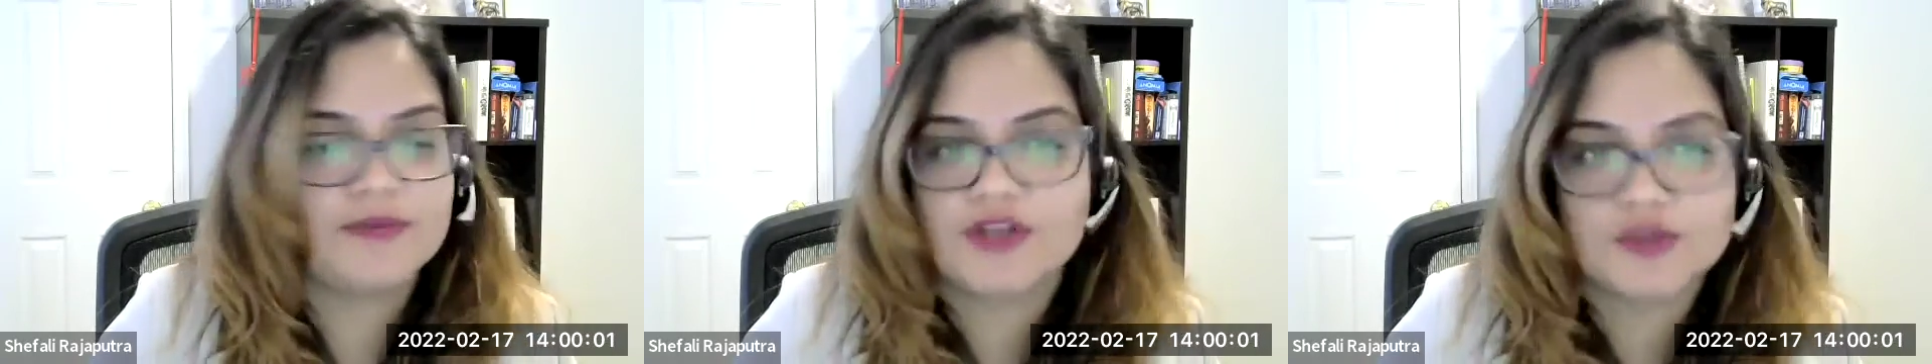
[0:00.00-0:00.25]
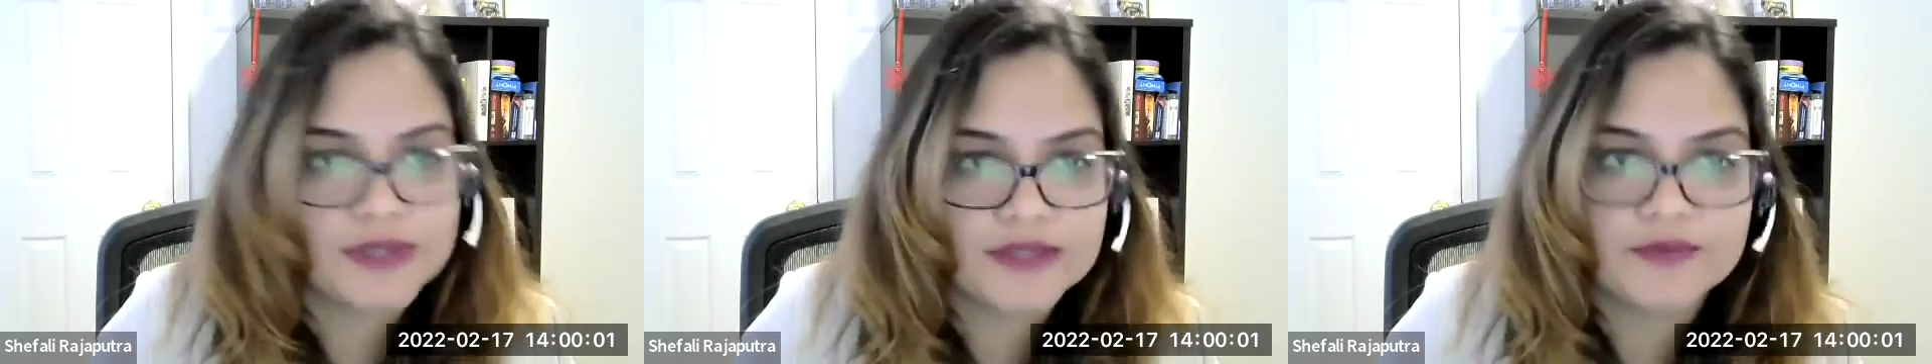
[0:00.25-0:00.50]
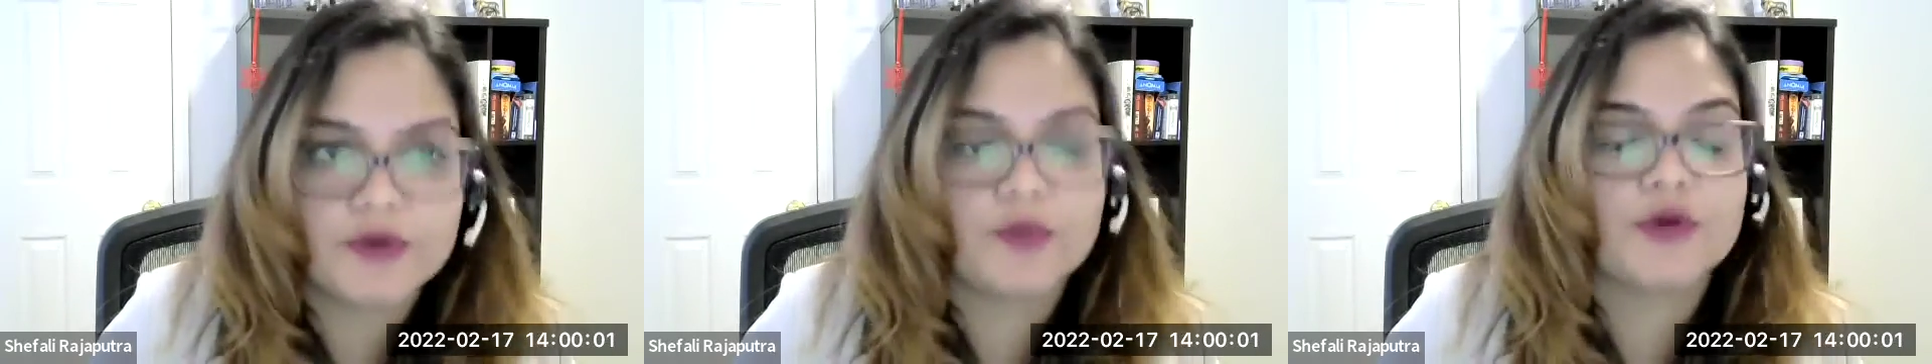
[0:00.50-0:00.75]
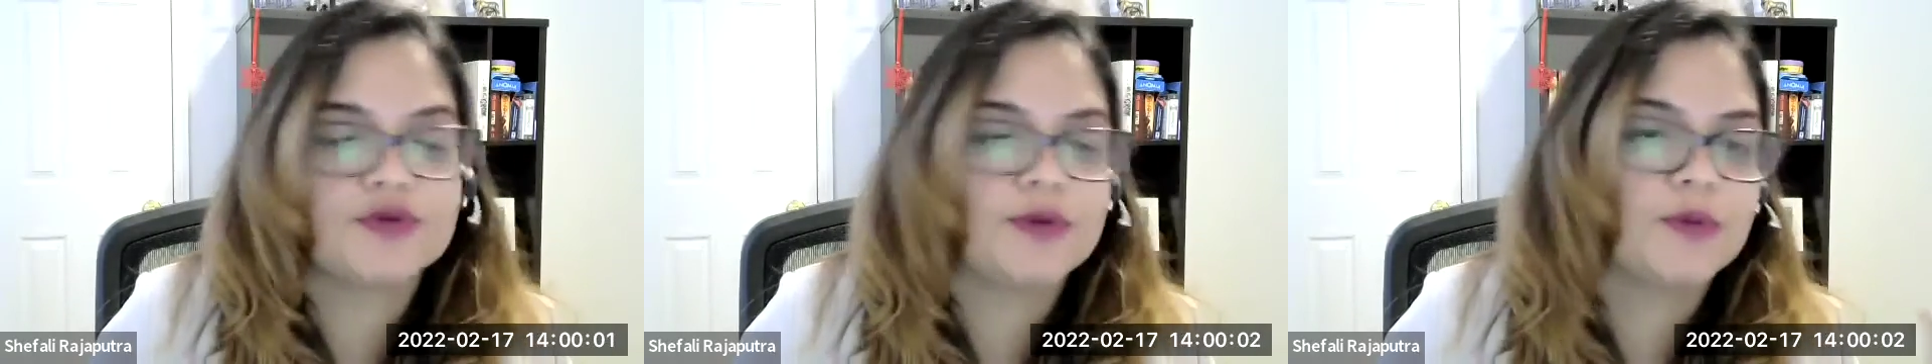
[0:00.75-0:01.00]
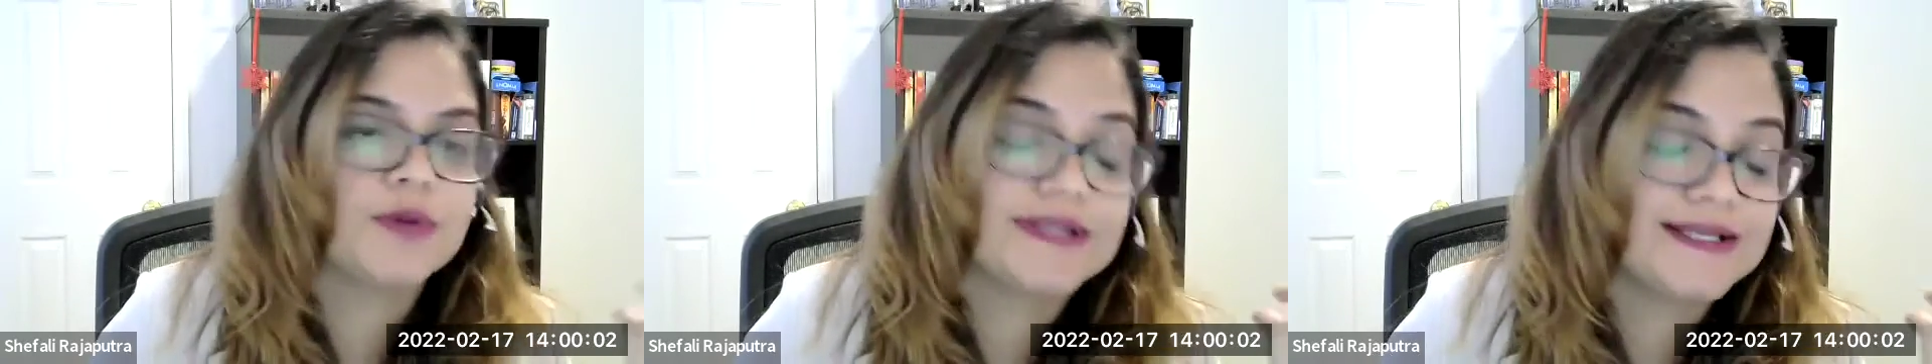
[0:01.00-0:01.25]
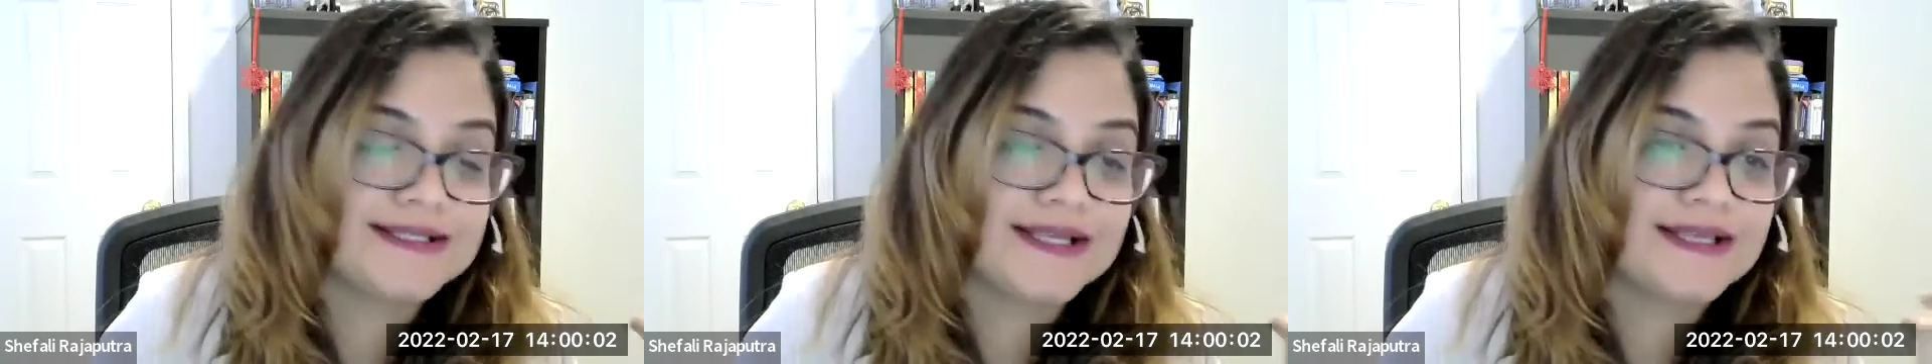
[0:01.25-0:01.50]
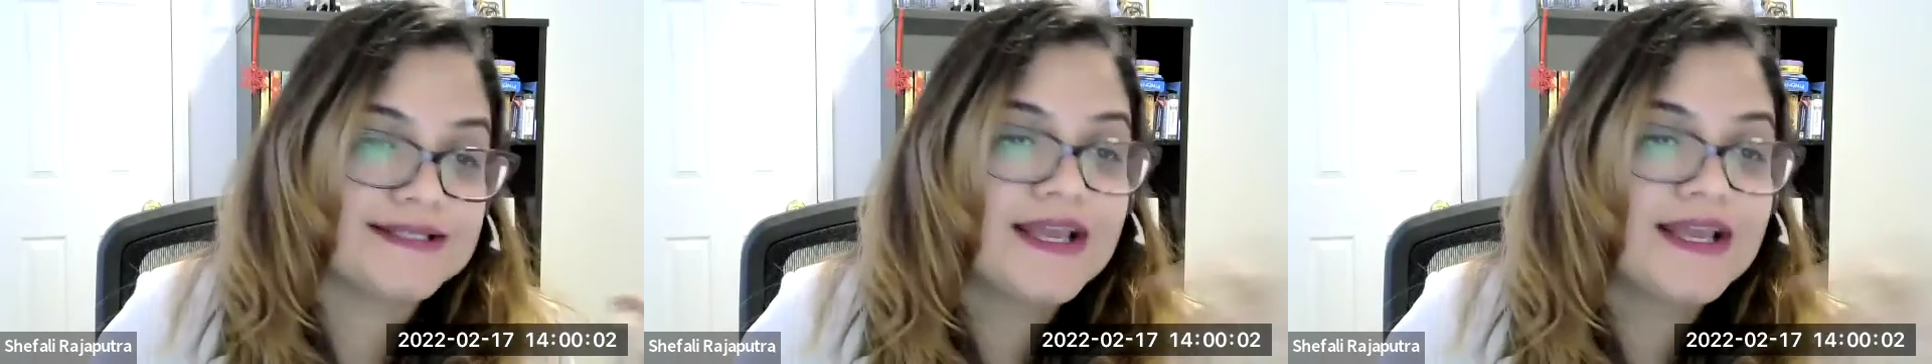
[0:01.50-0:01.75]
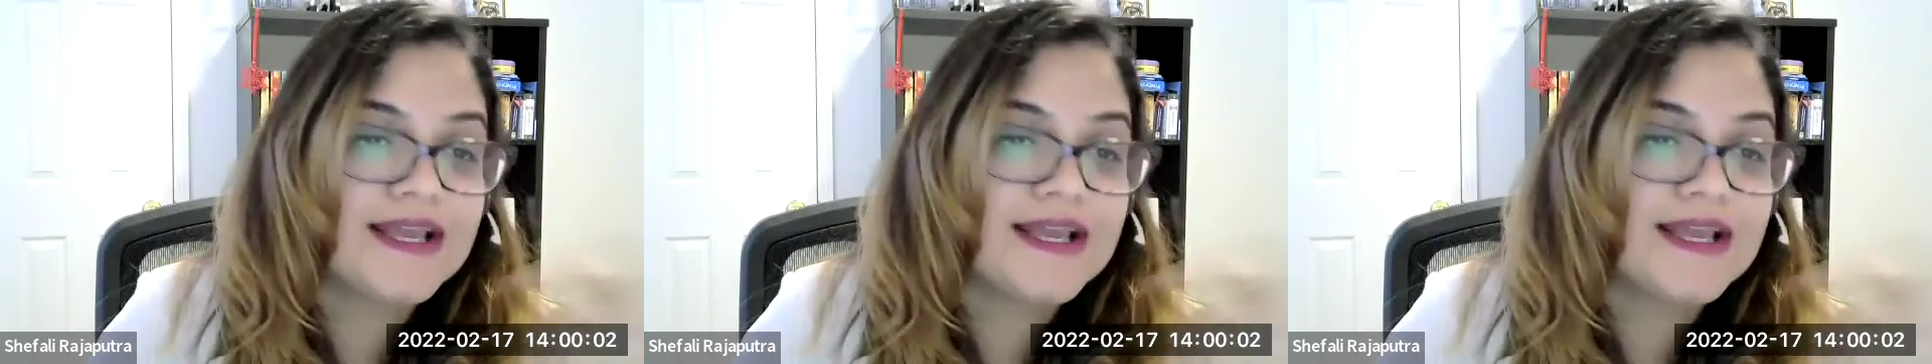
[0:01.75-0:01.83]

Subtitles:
because we live in a virtual world these days,